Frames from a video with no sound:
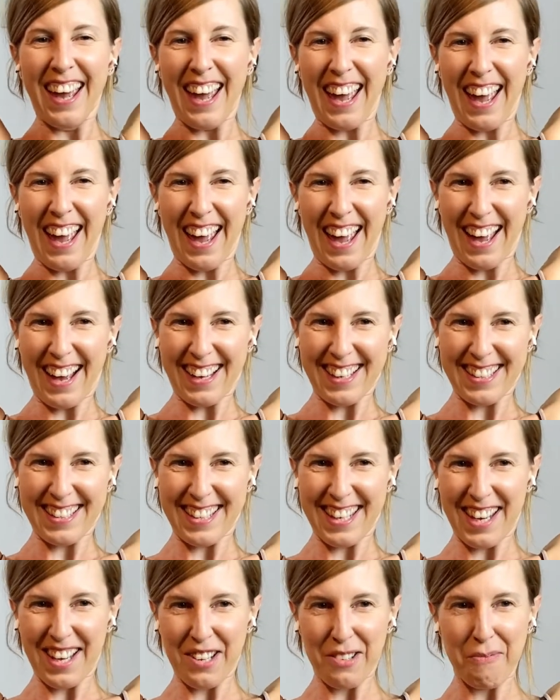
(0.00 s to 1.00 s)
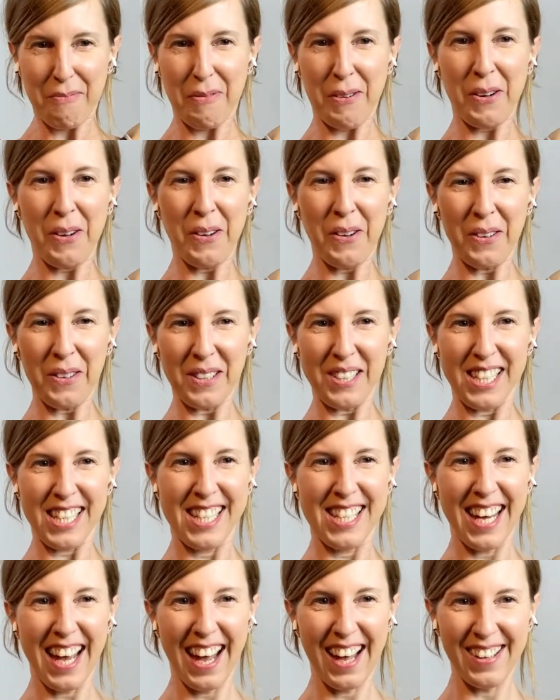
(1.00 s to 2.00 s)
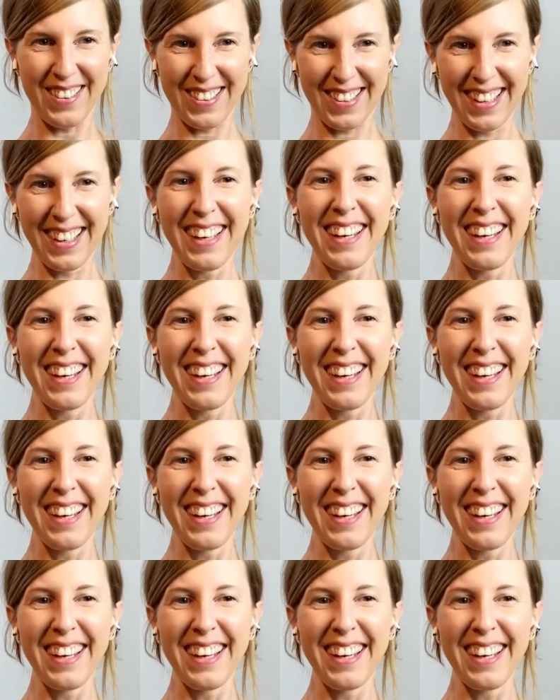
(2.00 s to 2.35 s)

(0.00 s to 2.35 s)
Exhale, pull down.